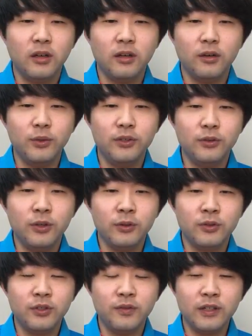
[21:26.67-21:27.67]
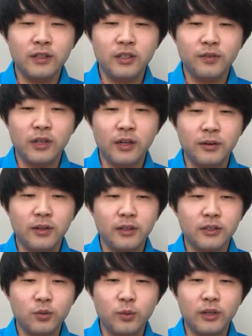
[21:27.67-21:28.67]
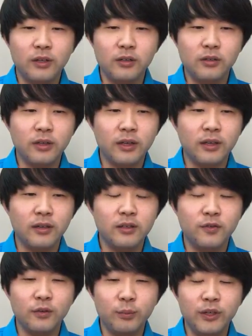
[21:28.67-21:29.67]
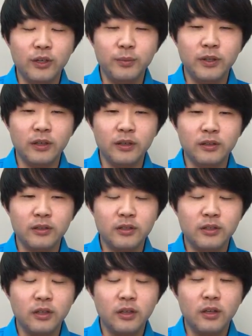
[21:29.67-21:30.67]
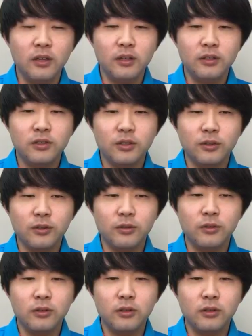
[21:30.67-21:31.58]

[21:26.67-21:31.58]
We do host events every now and then as well, and different meetup things. So